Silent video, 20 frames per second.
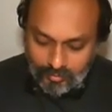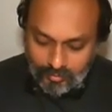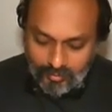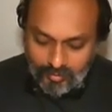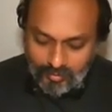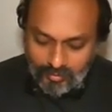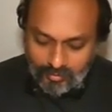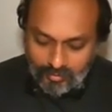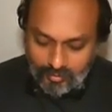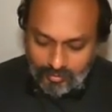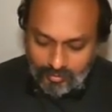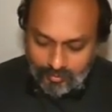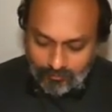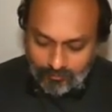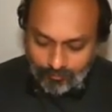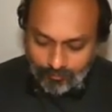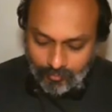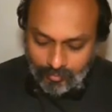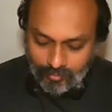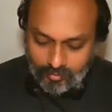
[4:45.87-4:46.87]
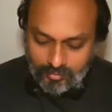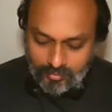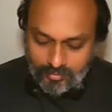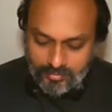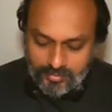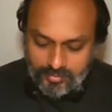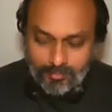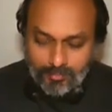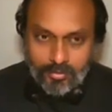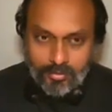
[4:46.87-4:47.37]
take
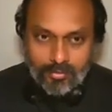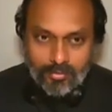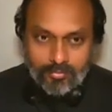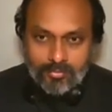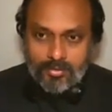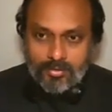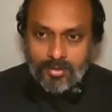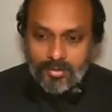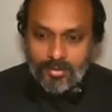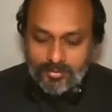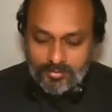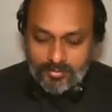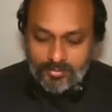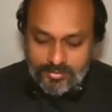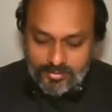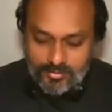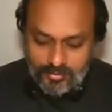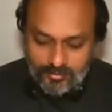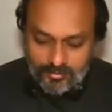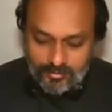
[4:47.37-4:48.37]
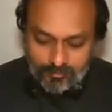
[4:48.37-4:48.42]
something of this sort. I'll just